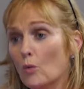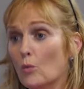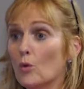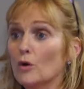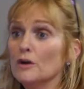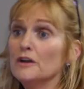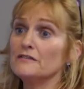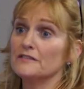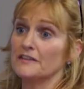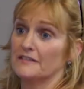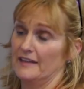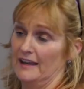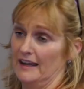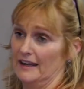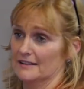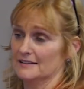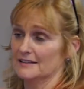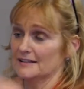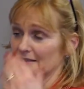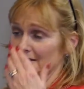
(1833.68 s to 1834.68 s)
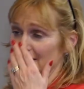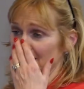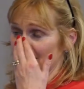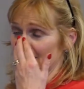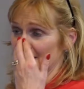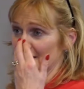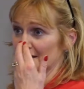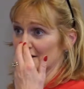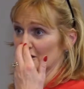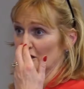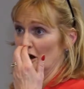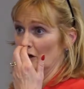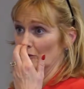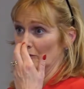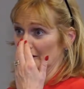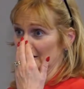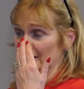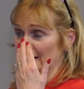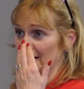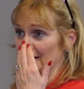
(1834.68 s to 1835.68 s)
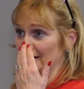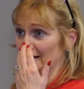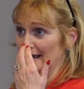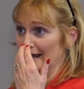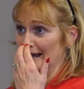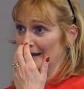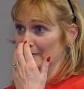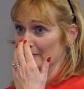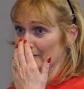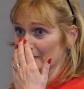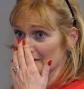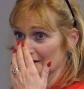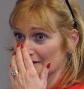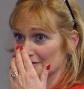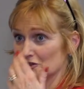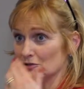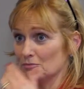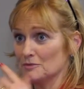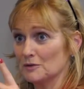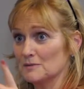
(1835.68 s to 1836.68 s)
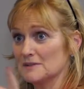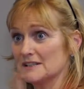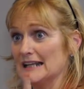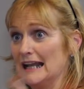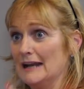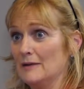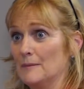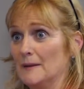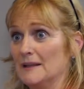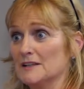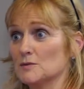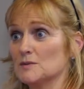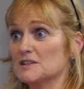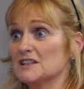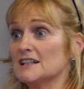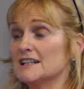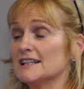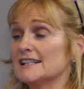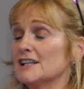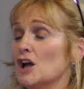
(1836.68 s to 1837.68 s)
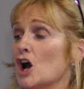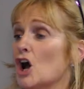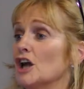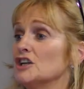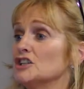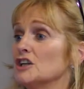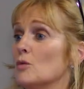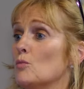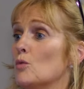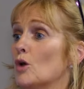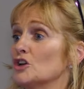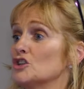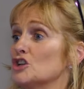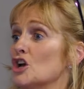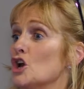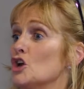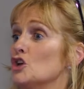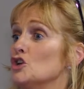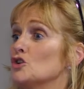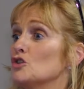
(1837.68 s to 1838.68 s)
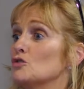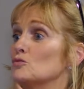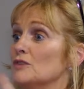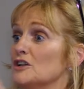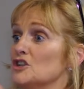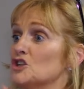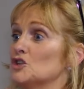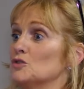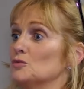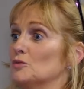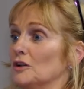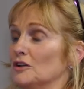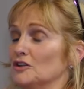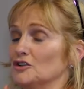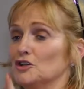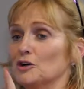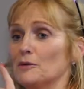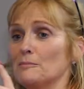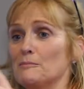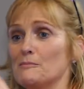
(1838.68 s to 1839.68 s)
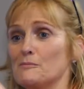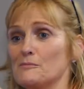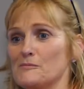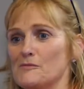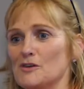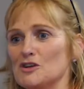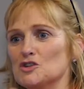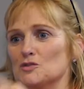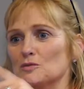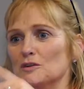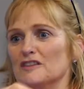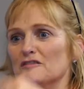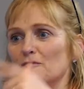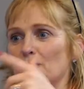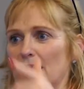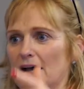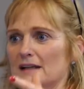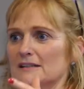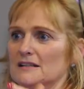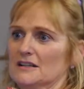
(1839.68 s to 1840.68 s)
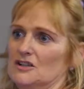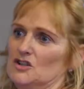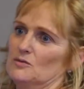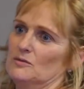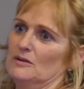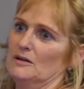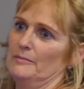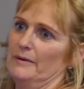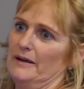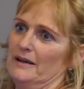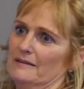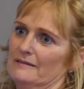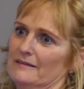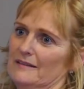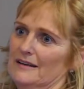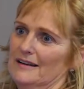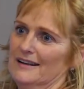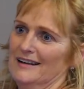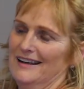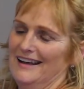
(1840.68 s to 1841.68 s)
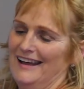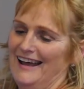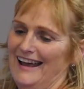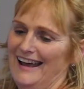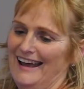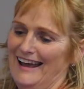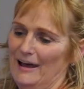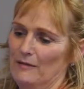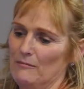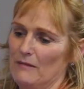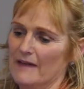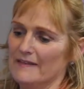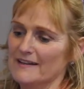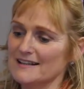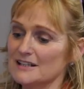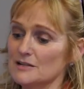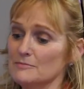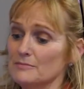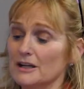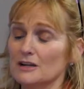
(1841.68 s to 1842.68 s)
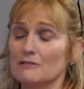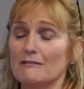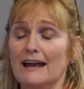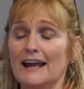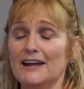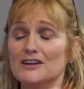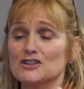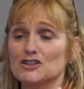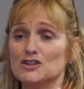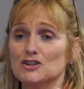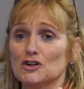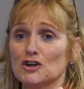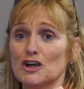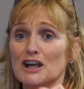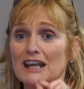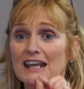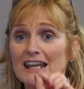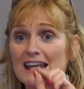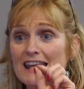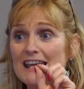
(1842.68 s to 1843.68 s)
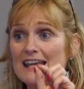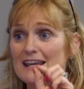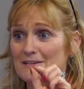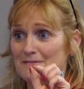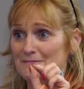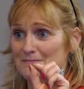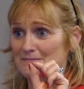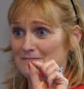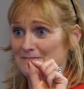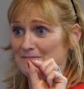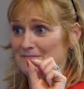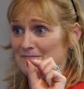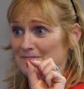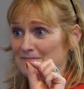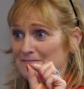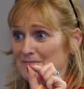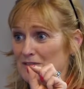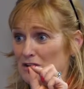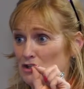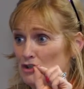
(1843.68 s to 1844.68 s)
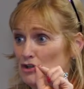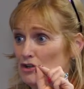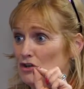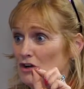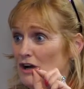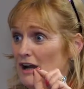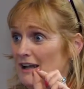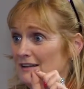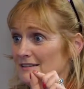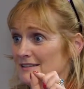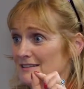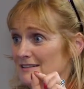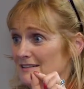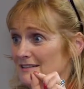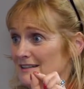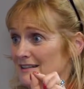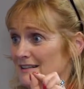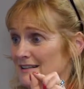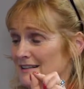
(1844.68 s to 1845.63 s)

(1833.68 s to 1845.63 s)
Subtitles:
One of the things to start with, and somebody was telling me about this, was to decide on what your ritual of passage will be. And this can be around your key to your house.